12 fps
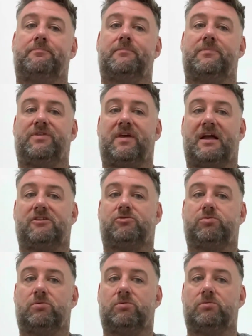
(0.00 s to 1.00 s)
the
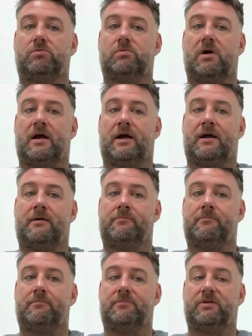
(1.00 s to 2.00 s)
actual
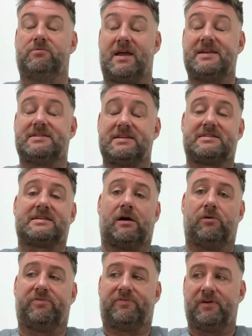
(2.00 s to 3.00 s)
the race
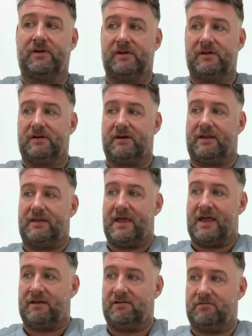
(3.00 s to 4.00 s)
itself, and
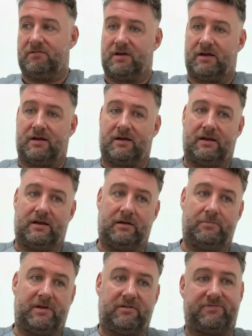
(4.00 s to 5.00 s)
then a
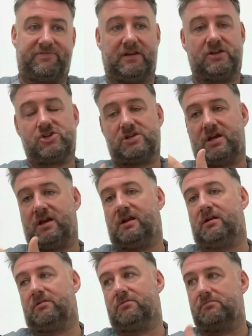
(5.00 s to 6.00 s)
little bit
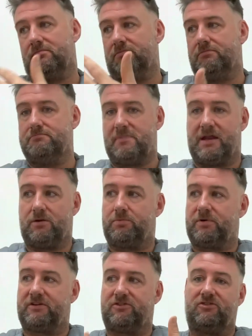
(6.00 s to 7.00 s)
finishing and medal
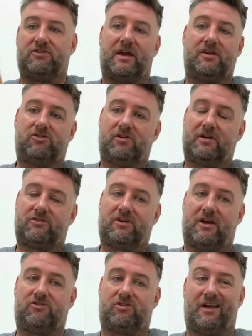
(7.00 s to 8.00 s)
presentation,
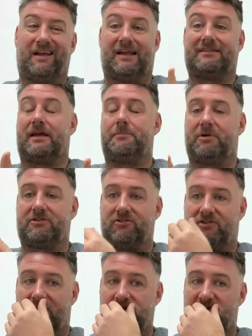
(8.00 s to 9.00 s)
etc. I say
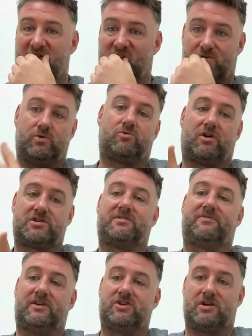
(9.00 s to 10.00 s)
presentation, as you cross
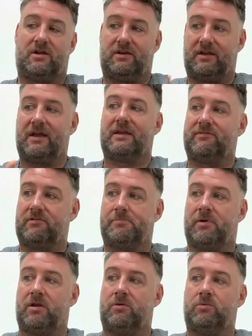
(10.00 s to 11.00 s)
the finish line you get given a
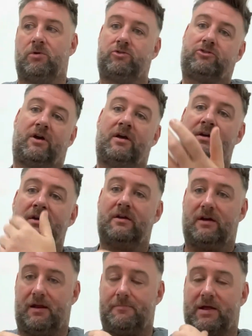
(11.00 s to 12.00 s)
bottle of water
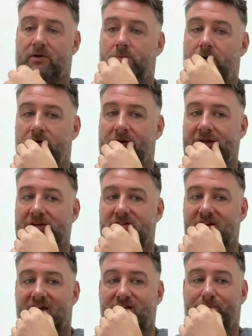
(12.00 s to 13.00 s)
and a medal put around your
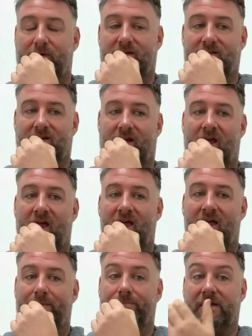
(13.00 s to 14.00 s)
chest,
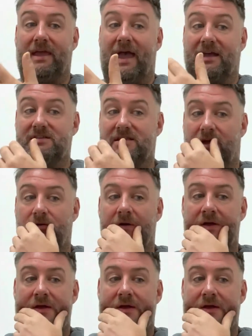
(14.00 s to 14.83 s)
but yeah, so